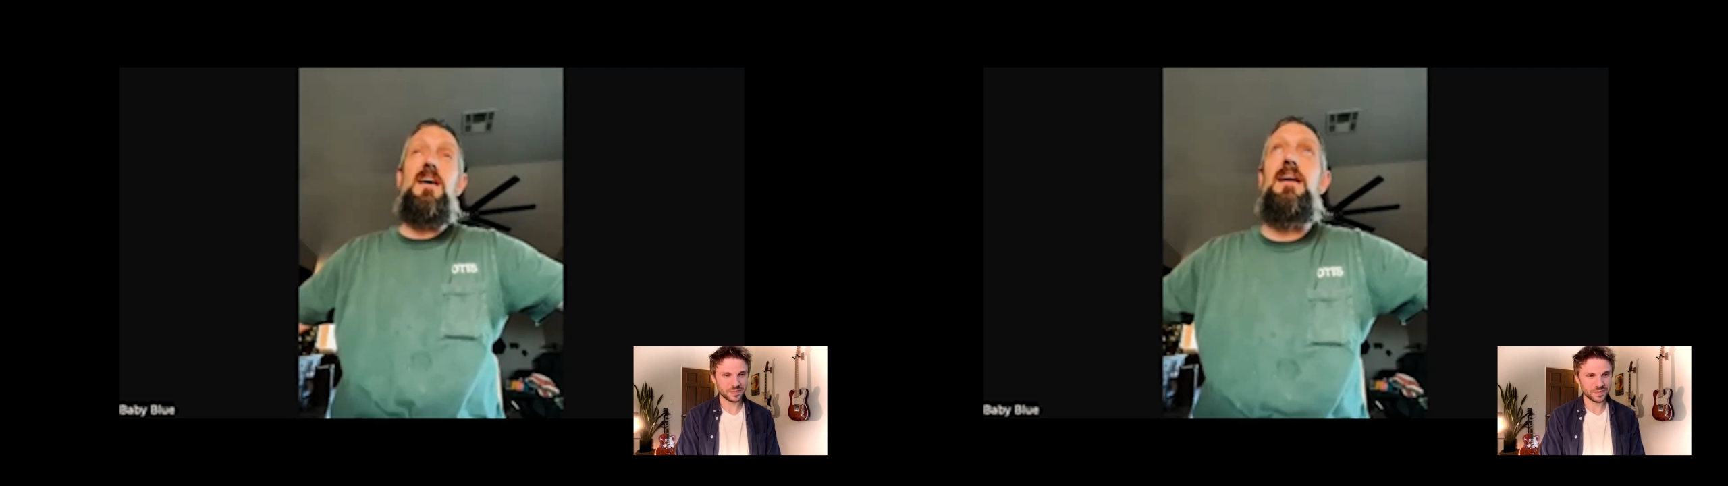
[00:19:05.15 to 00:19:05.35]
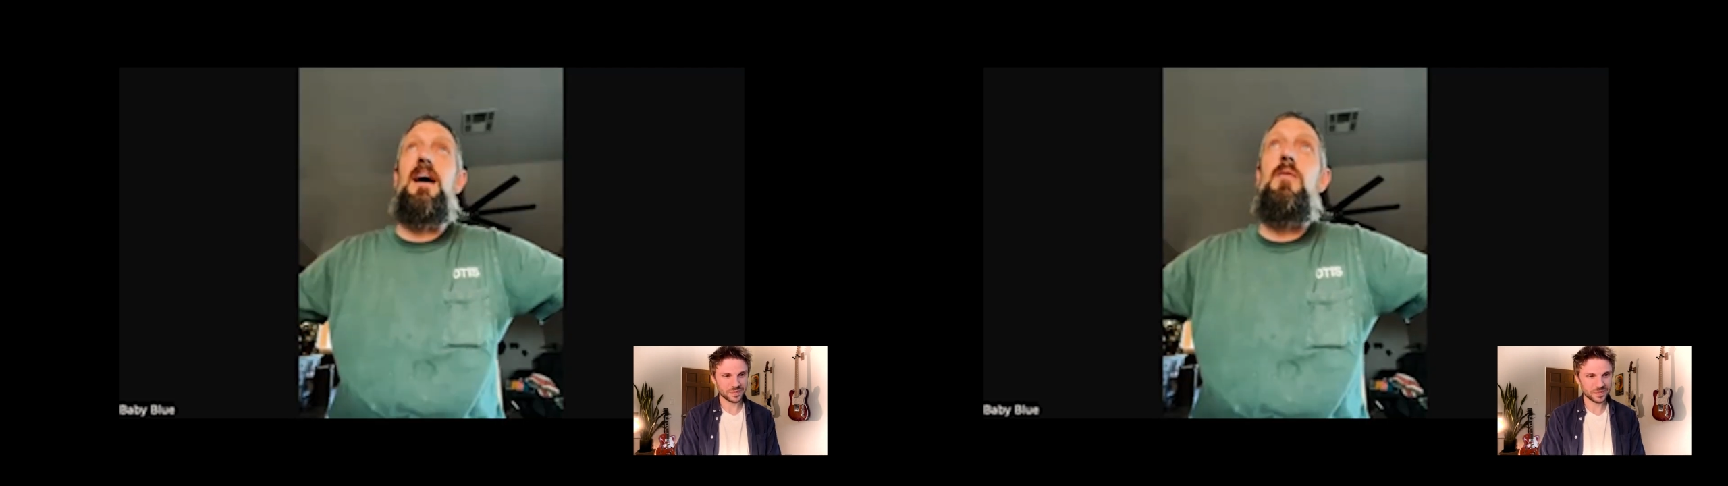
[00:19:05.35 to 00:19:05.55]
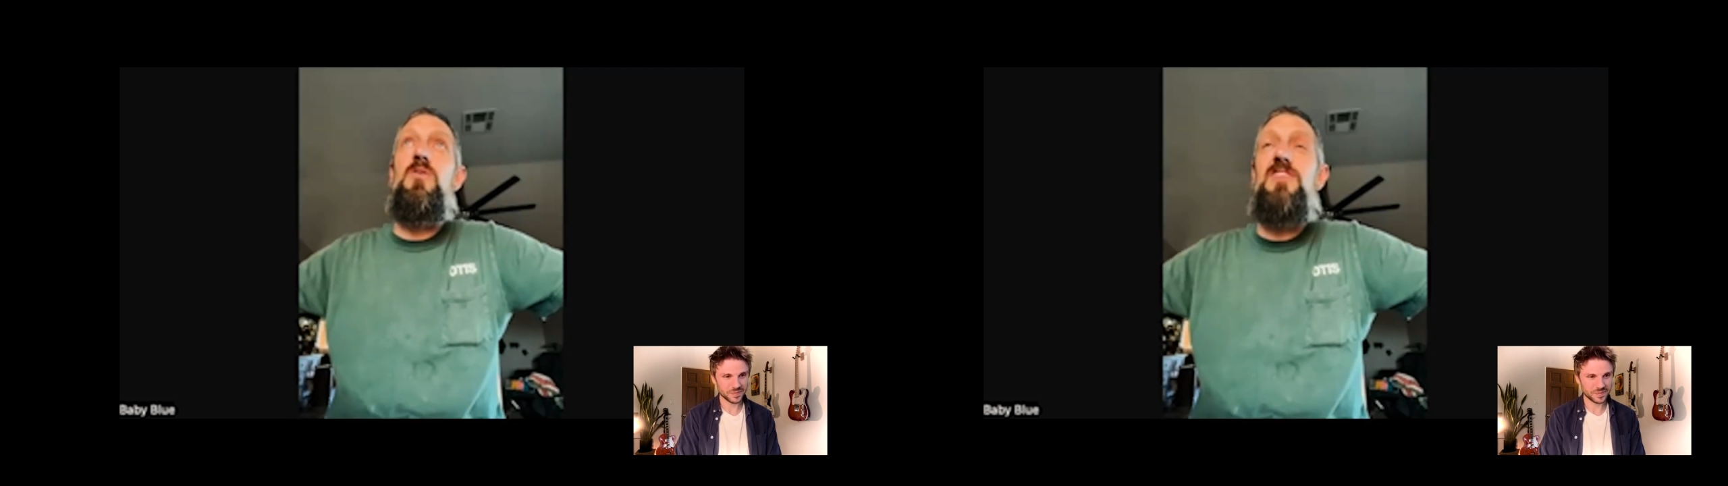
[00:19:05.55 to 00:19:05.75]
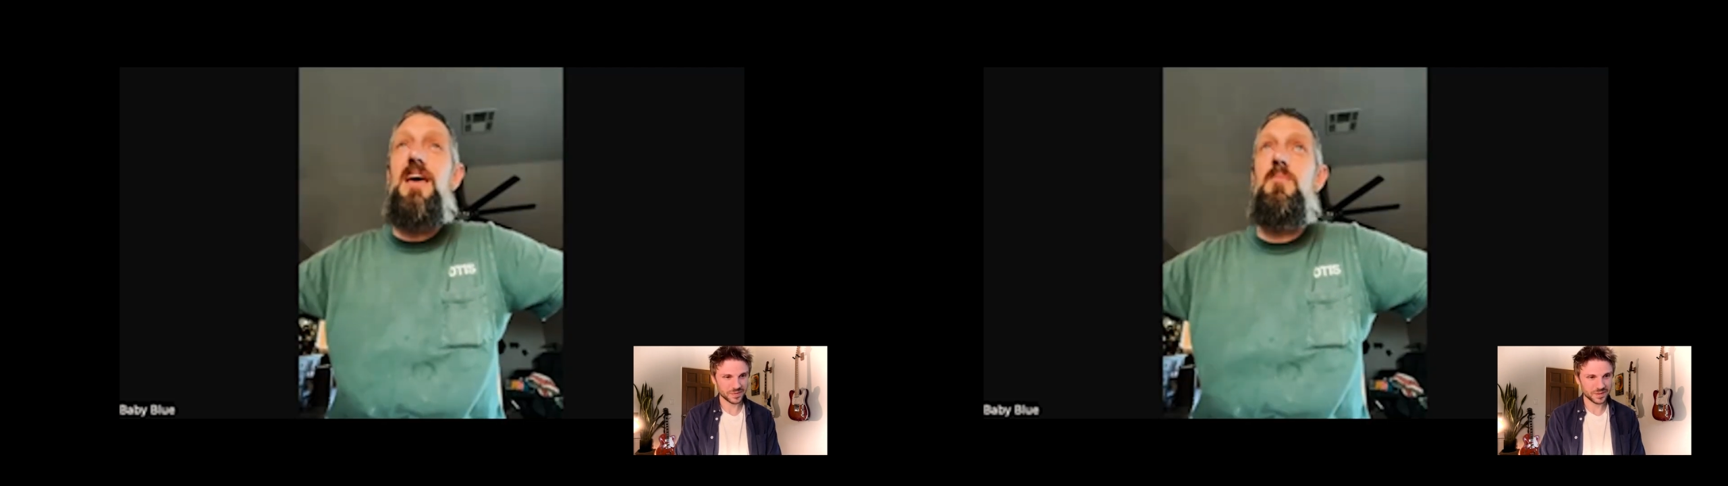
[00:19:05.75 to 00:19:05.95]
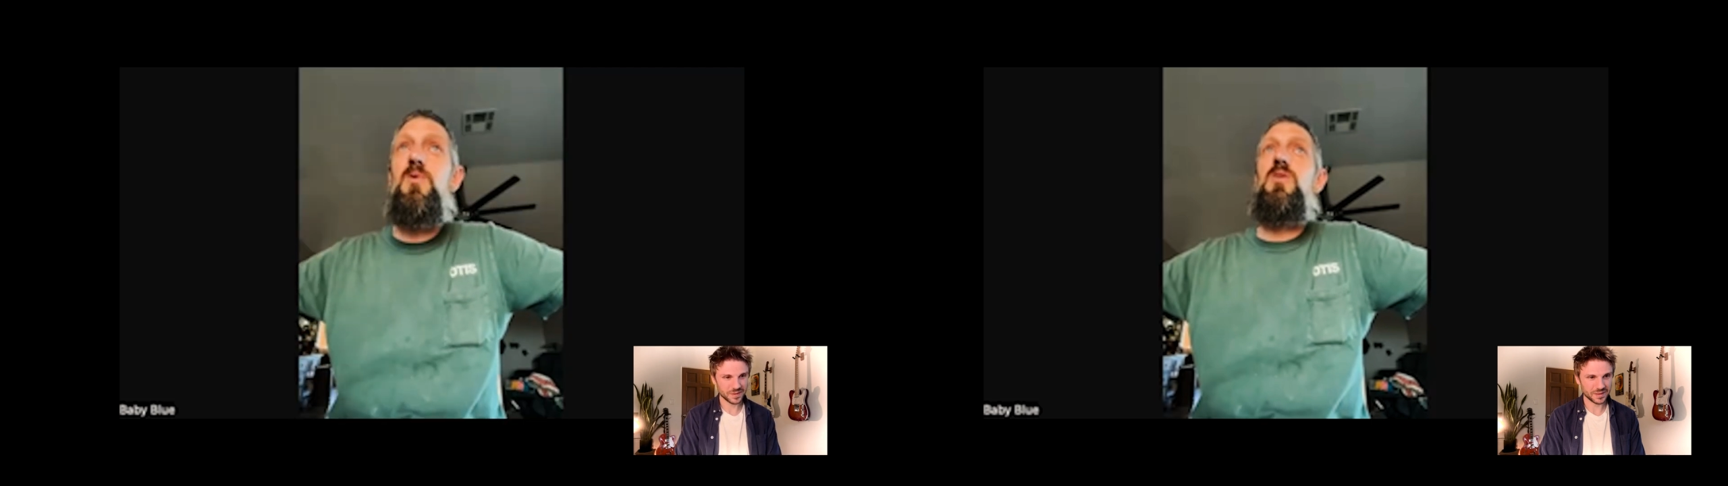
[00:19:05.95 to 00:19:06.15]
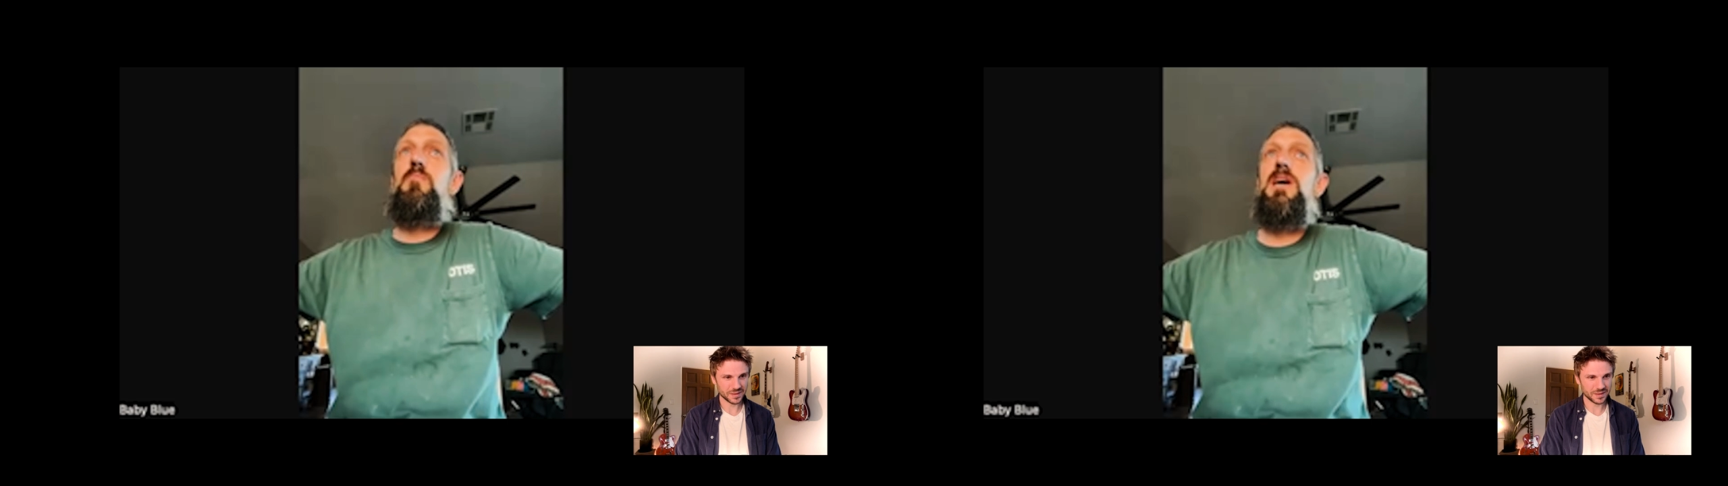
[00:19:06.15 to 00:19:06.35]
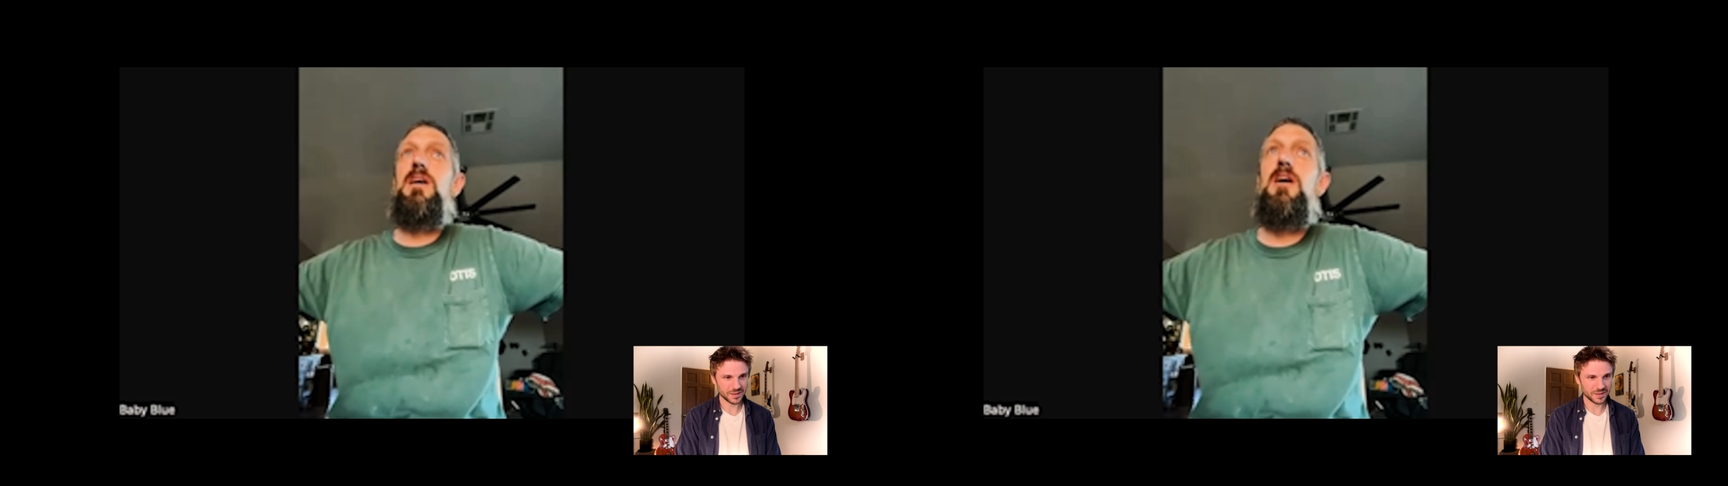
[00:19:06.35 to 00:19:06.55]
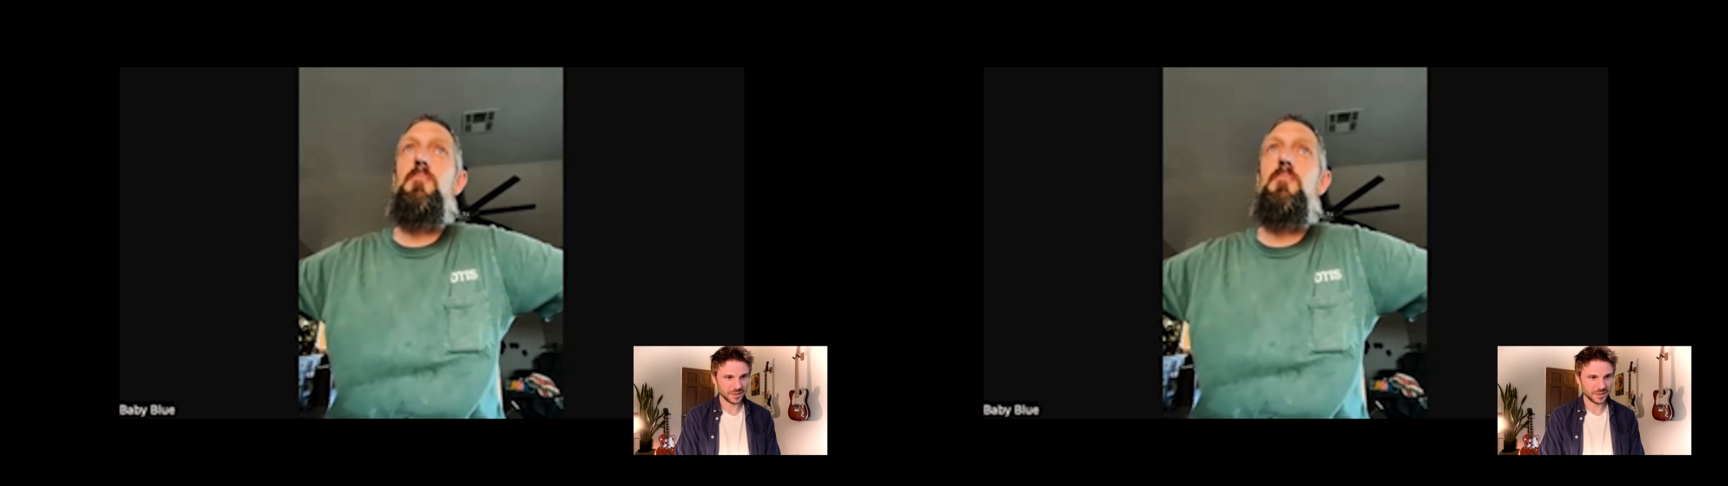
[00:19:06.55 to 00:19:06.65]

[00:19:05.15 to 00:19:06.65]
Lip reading: And I was able to pick